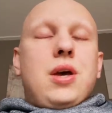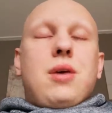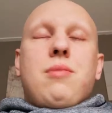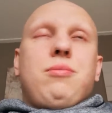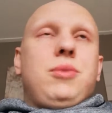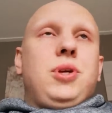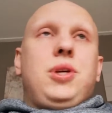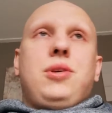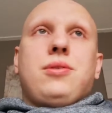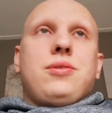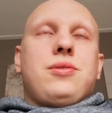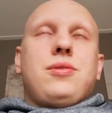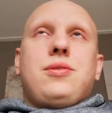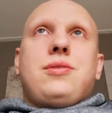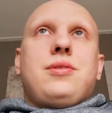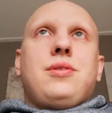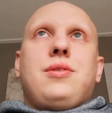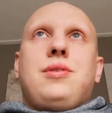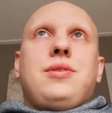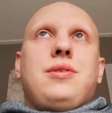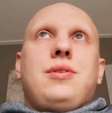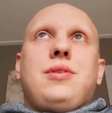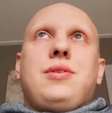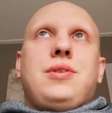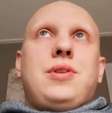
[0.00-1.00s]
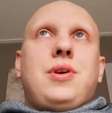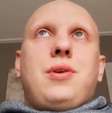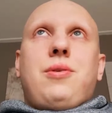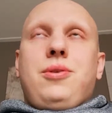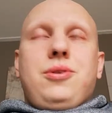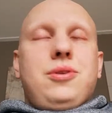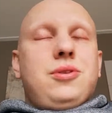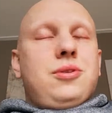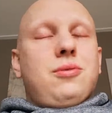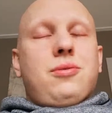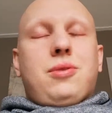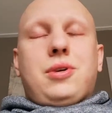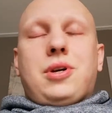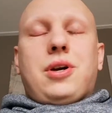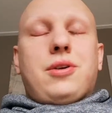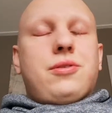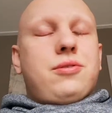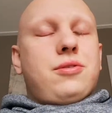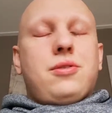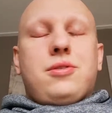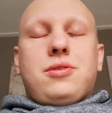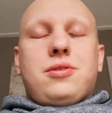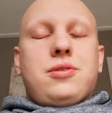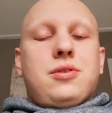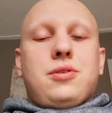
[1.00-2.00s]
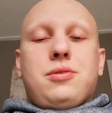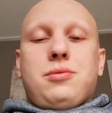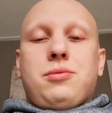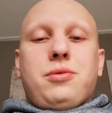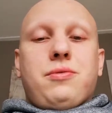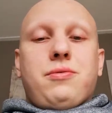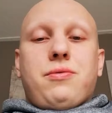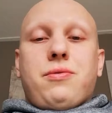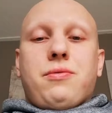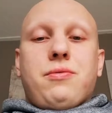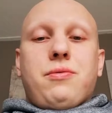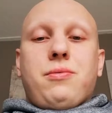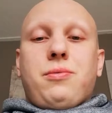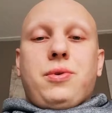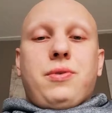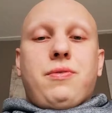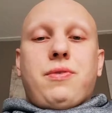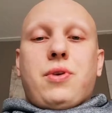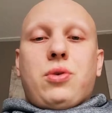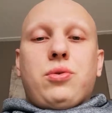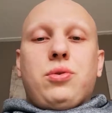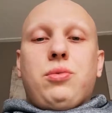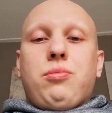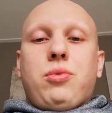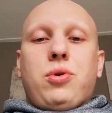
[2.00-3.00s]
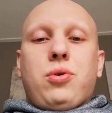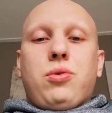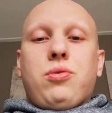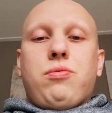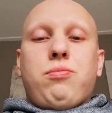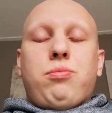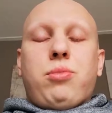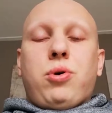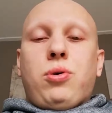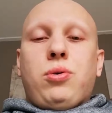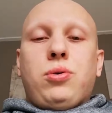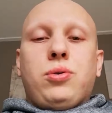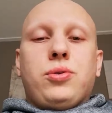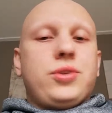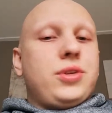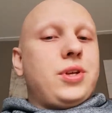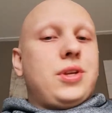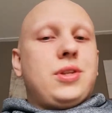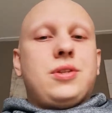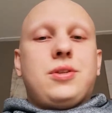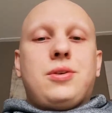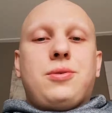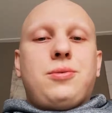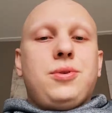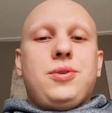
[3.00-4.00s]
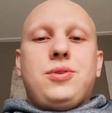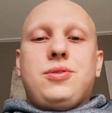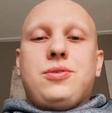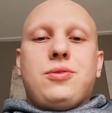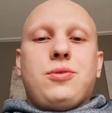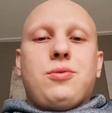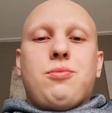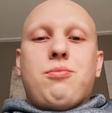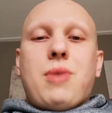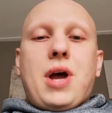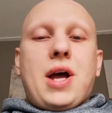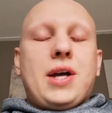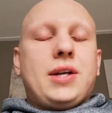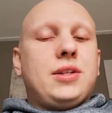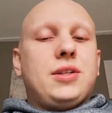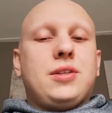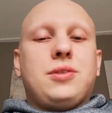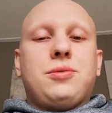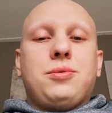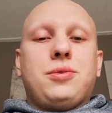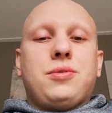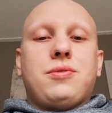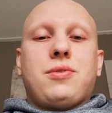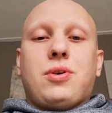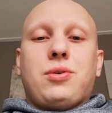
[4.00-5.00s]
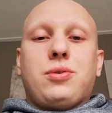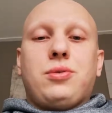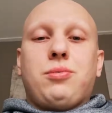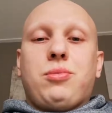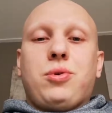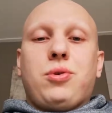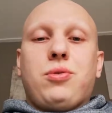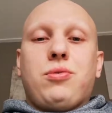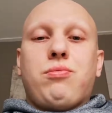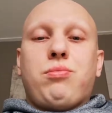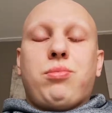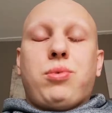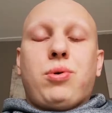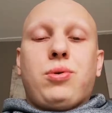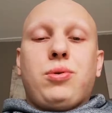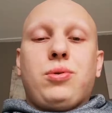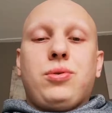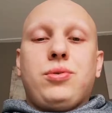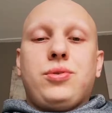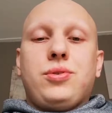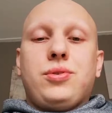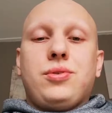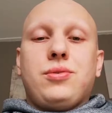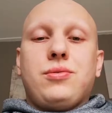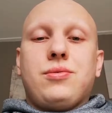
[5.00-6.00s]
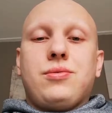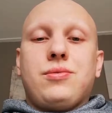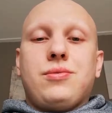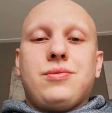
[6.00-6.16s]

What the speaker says: Because there is no consciousness without both poles, and there is no magnet without both poles.